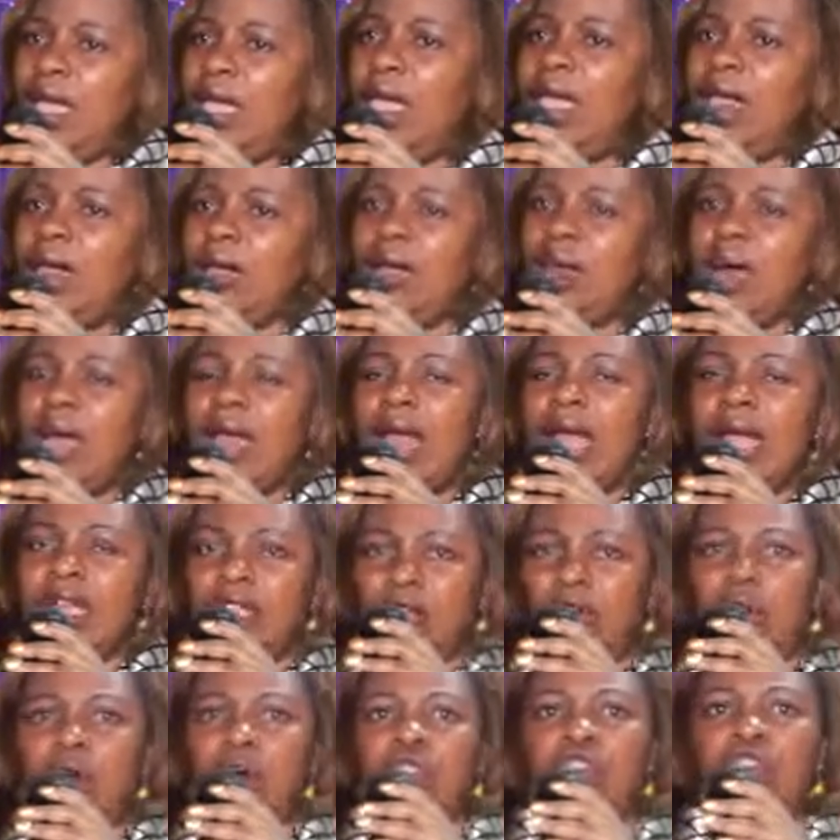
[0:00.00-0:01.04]
in what
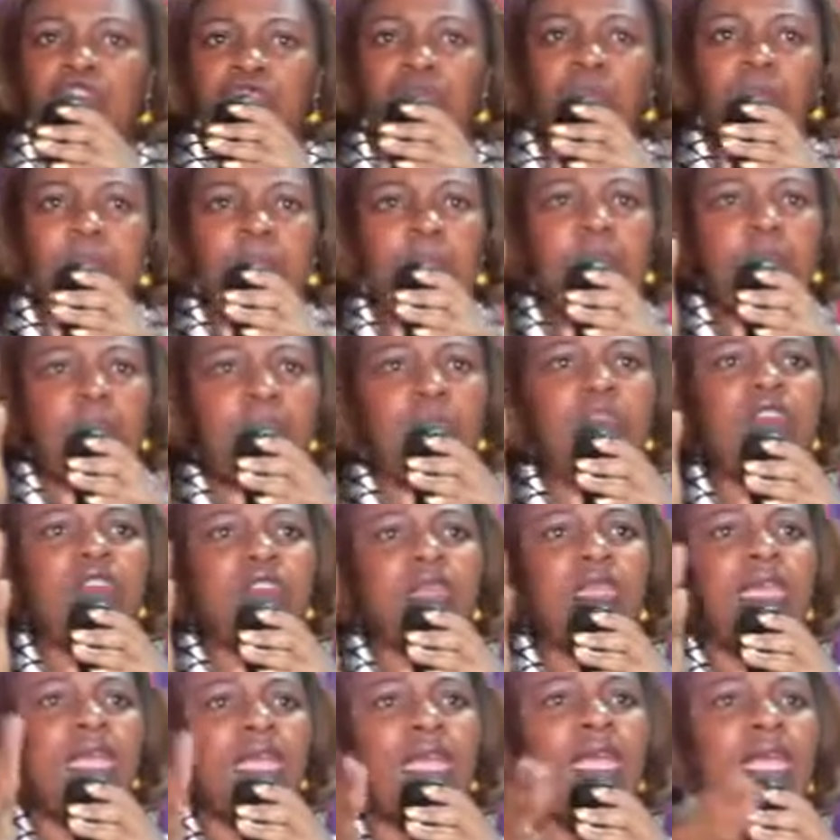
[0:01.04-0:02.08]
I ought to be
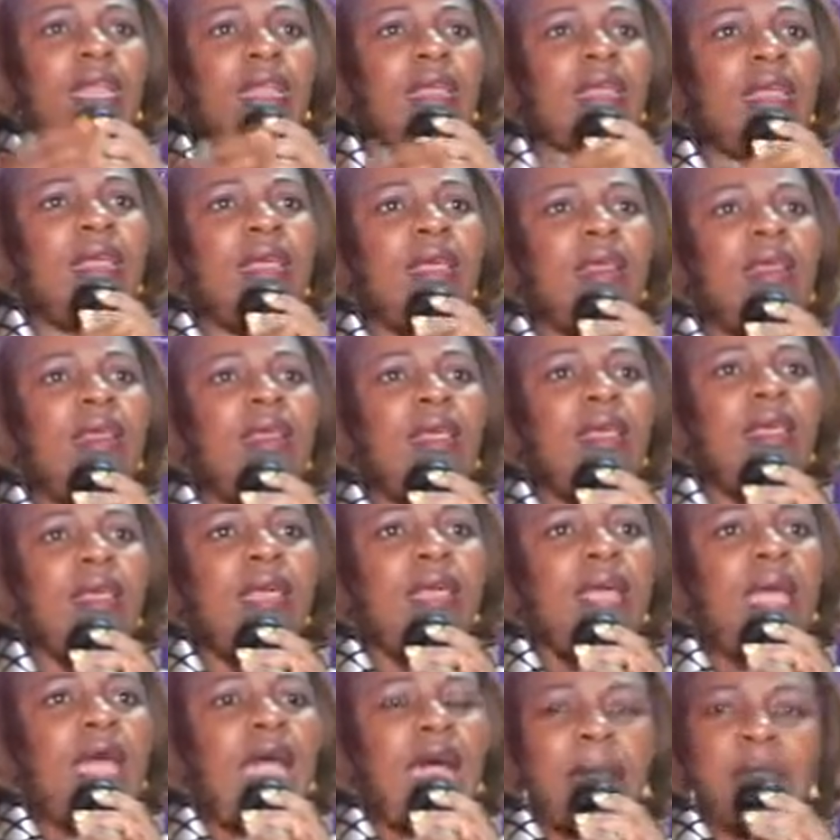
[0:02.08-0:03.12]
putting in.
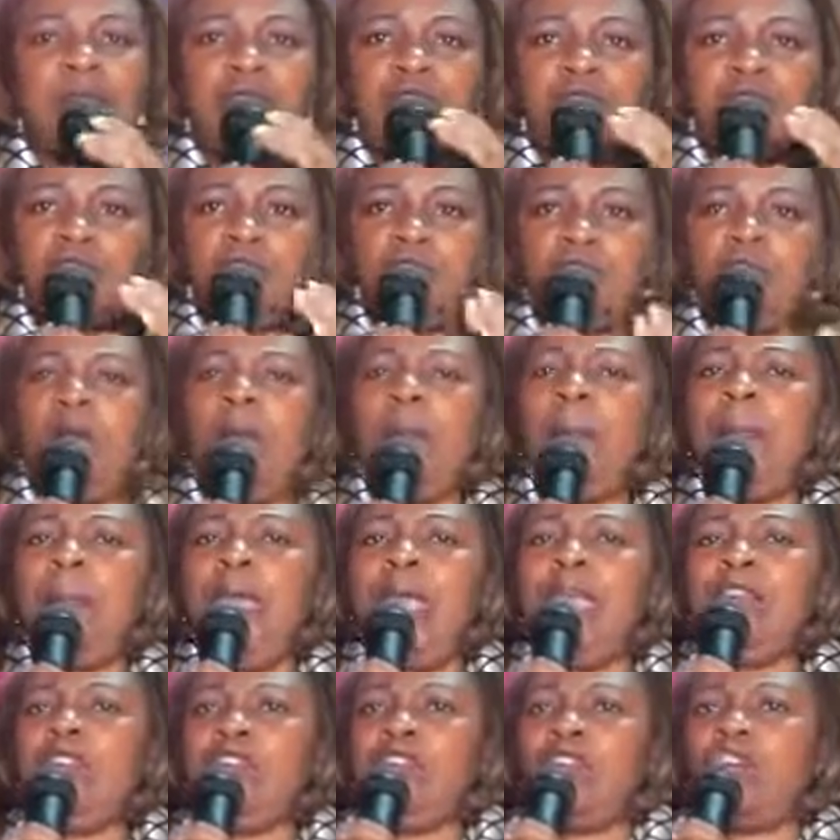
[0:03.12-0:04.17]
I'm
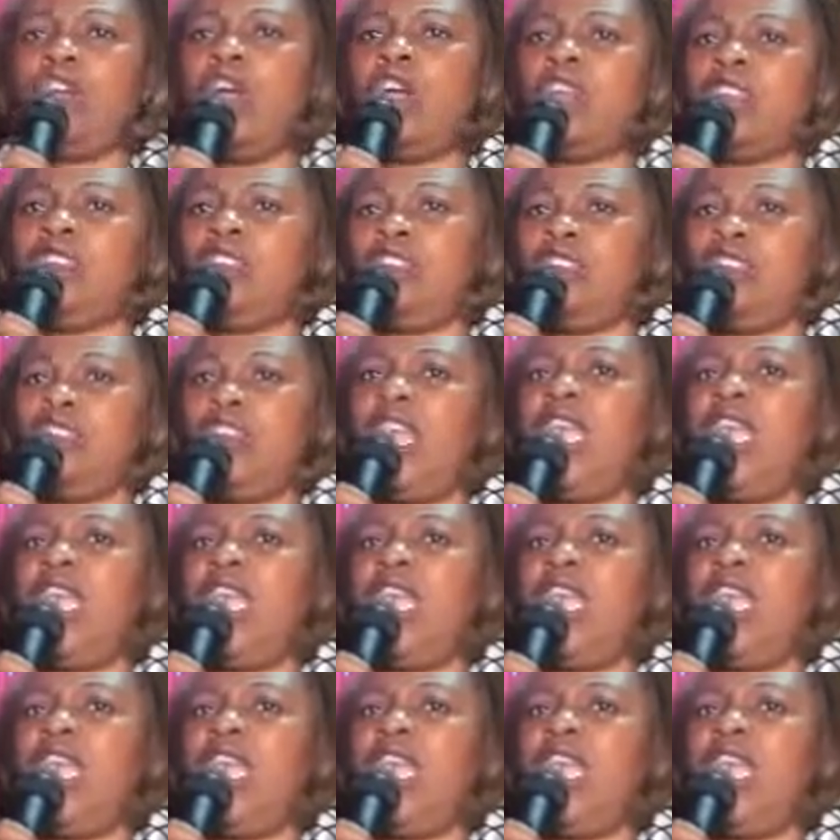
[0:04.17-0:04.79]
stopping short,